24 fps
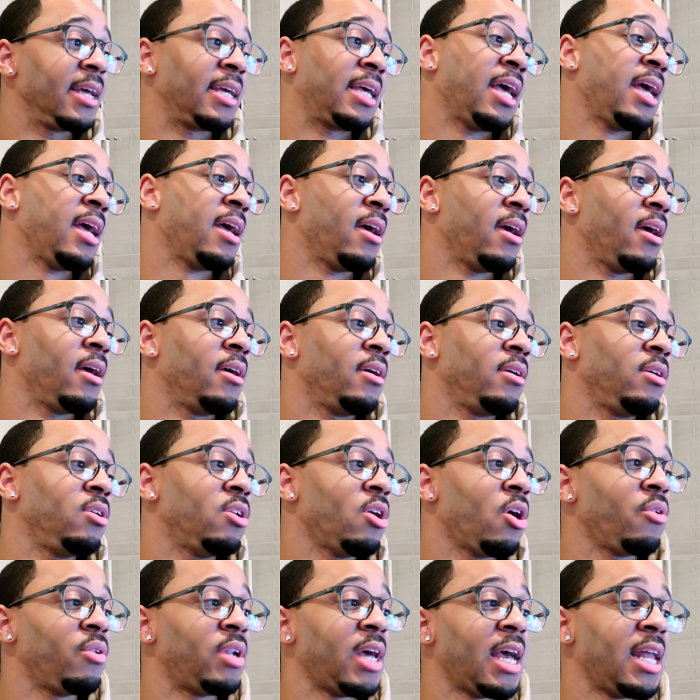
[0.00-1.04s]
can't, you
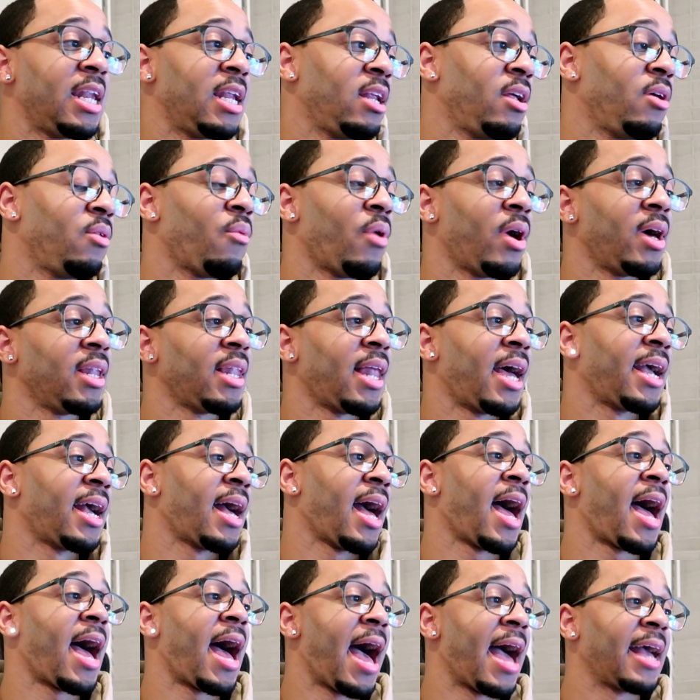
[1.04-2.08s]
know, date anyone. Like,
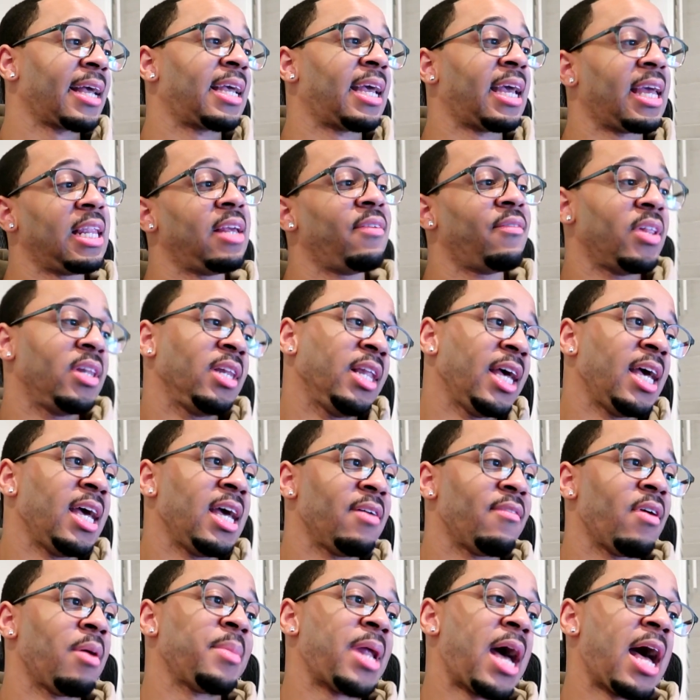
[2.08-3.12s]
I can't even
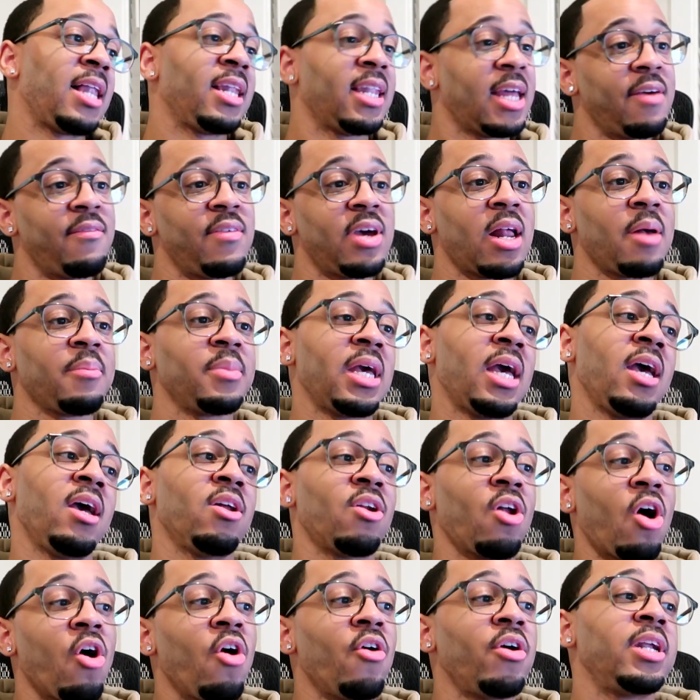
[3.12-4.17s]
live. I'm not living. I'm
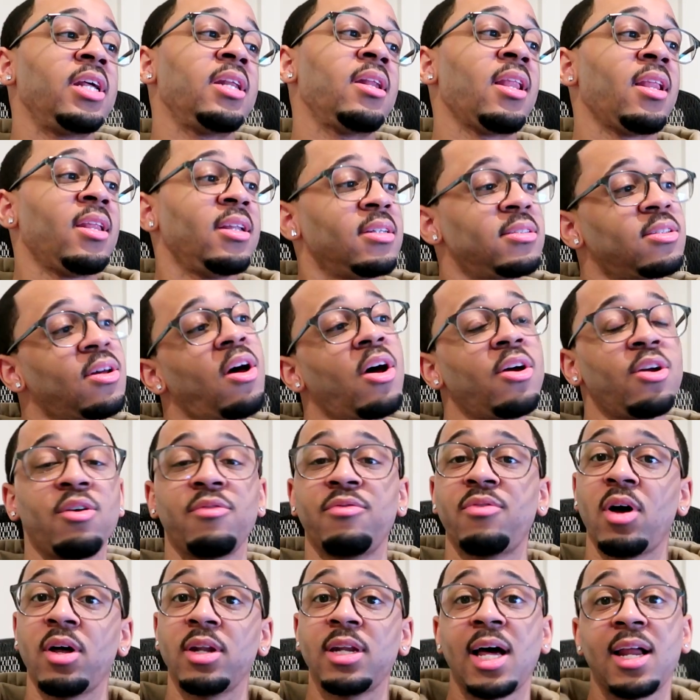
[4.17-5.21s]
getting old and it's all your
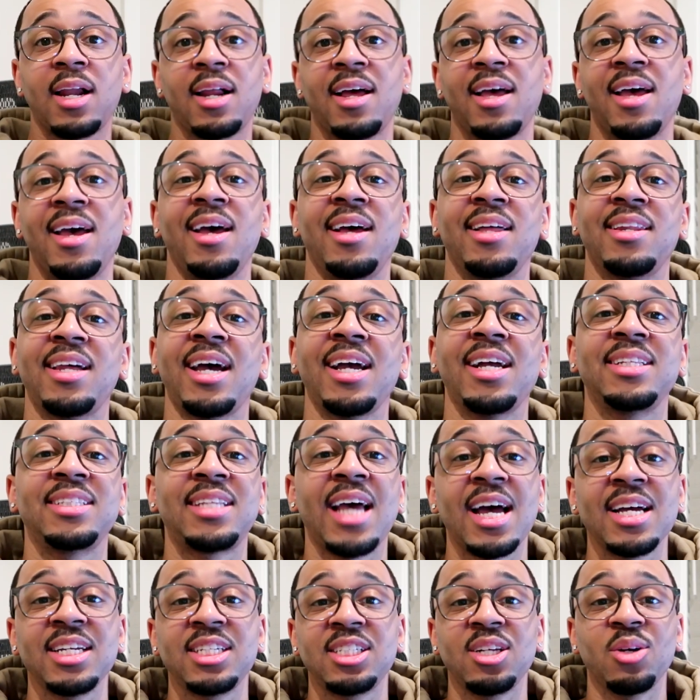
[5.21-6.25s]
fault. Da, da. Like,
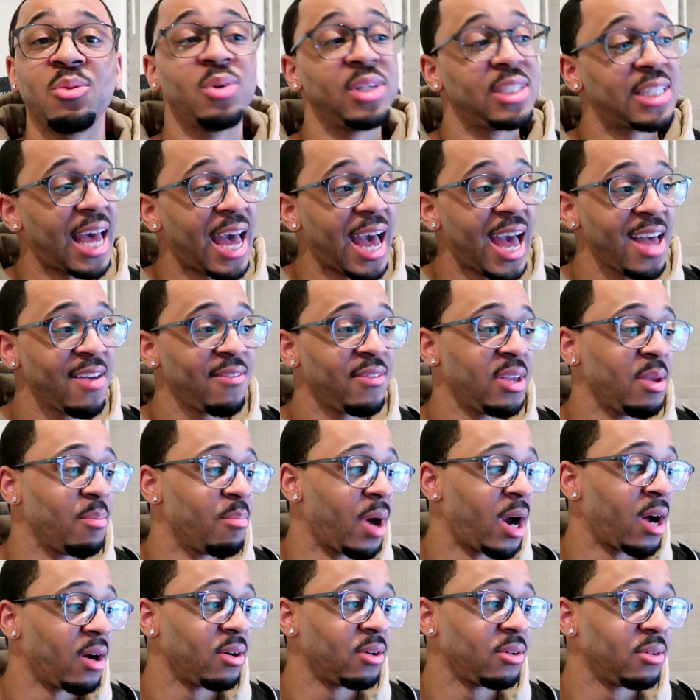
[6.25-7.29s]
that shit was heavy,
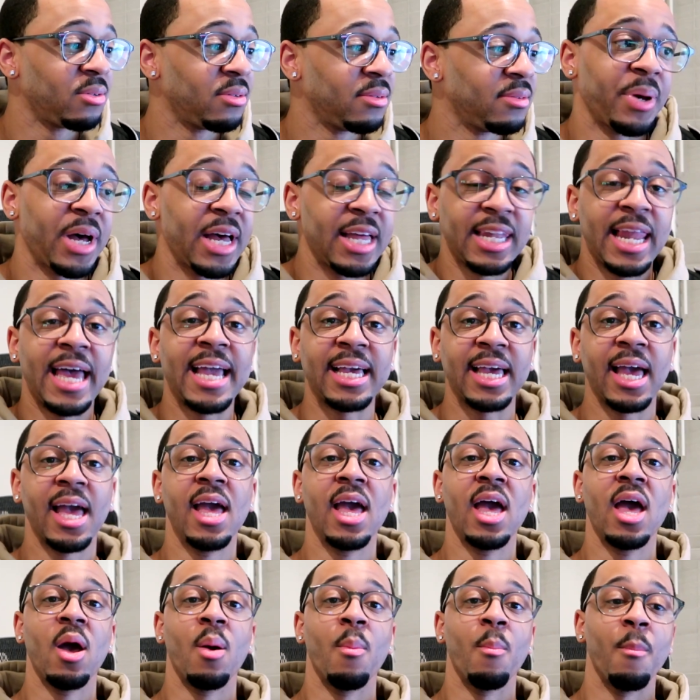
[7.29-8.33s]
bro. But
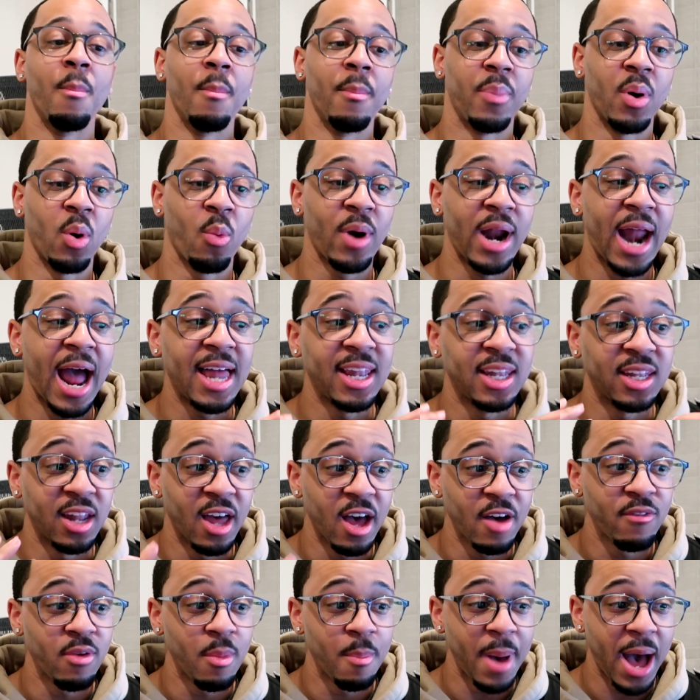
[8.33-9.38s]
what I
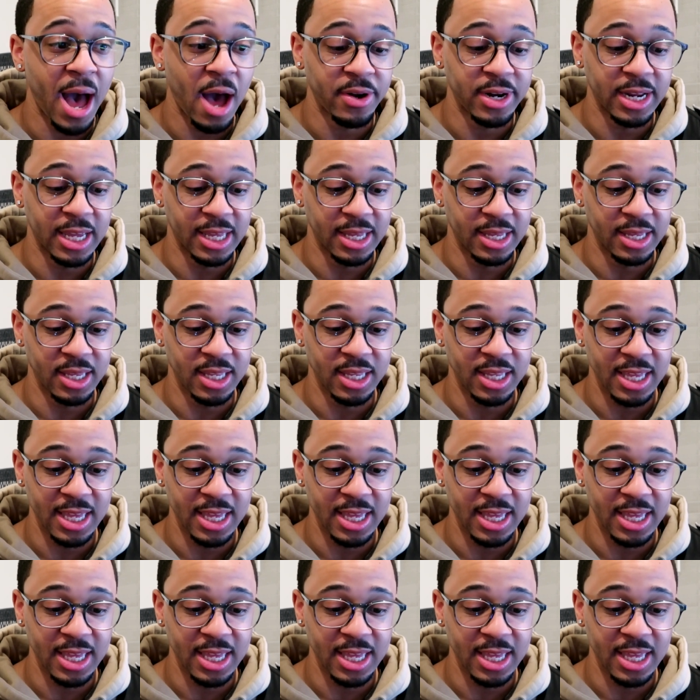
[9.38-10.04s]
love about it